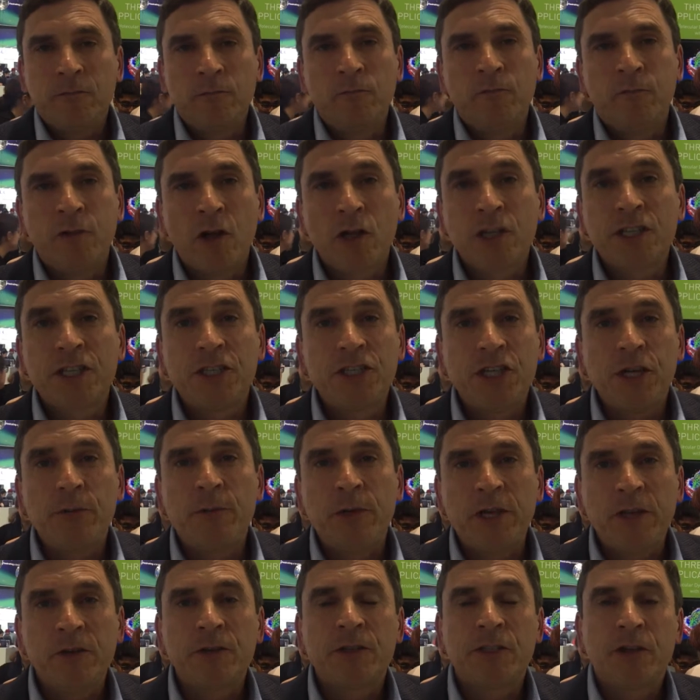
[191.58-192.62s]
Volta
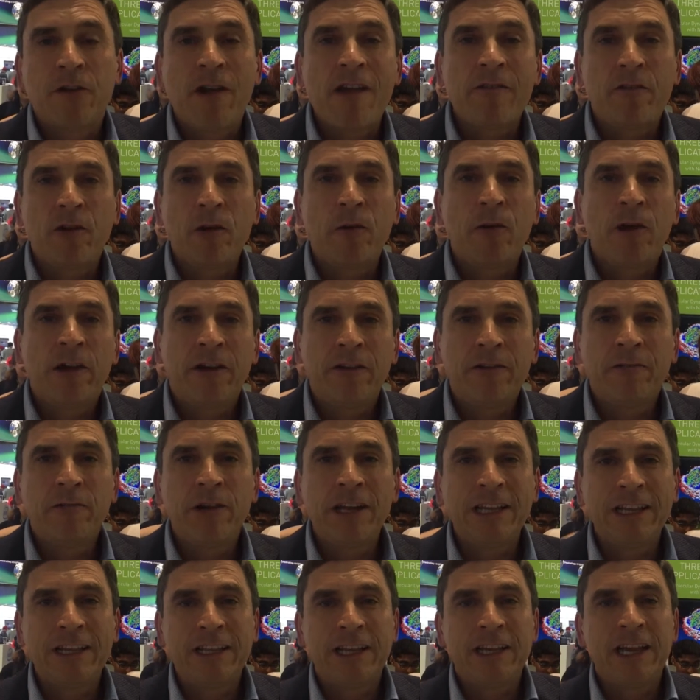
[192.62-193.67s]
GPUs are everywhere, and
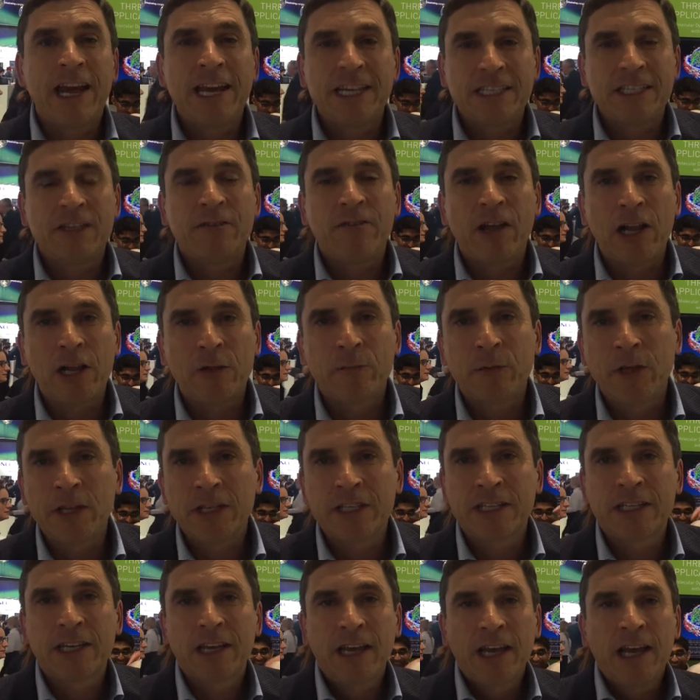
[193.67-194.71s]
really the next
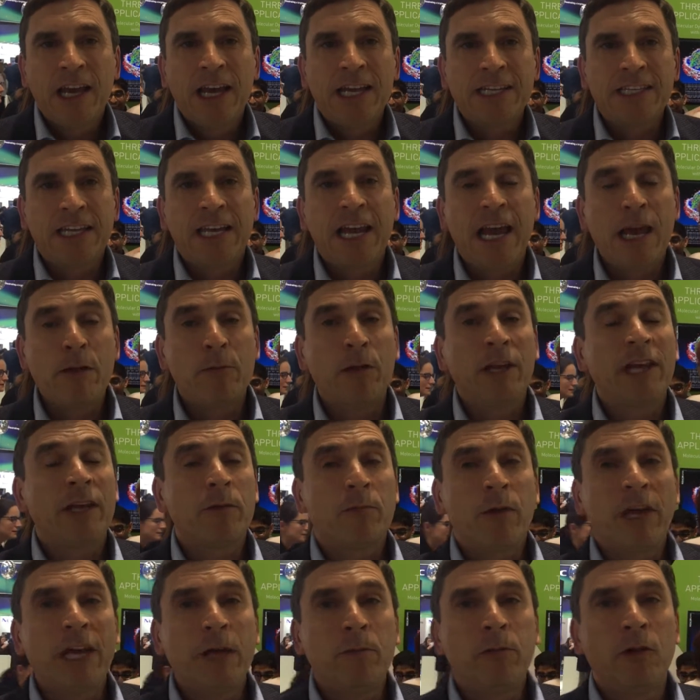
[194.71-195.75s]
development is enabling
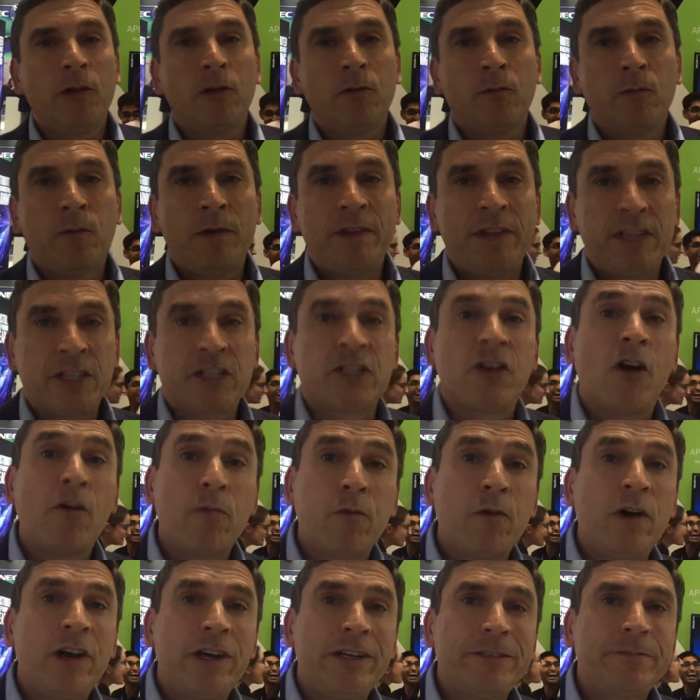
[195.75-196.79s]
people with the
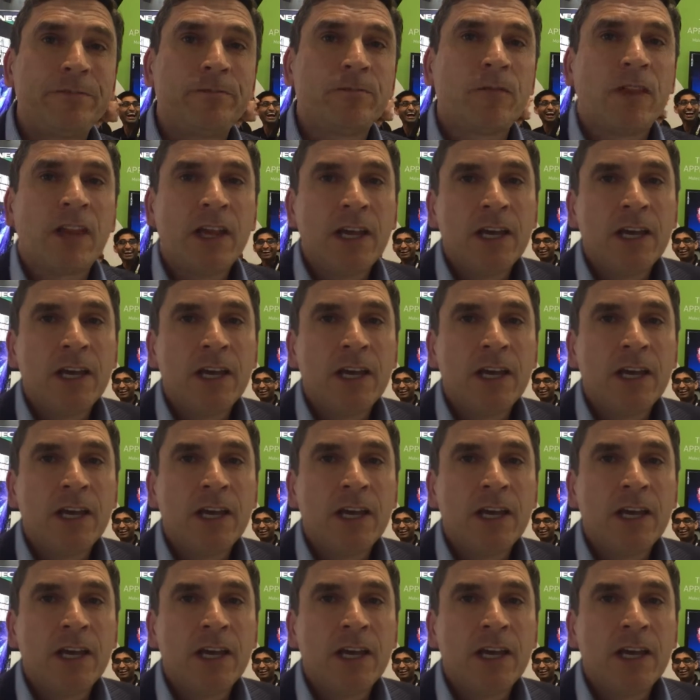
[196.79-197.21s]
software.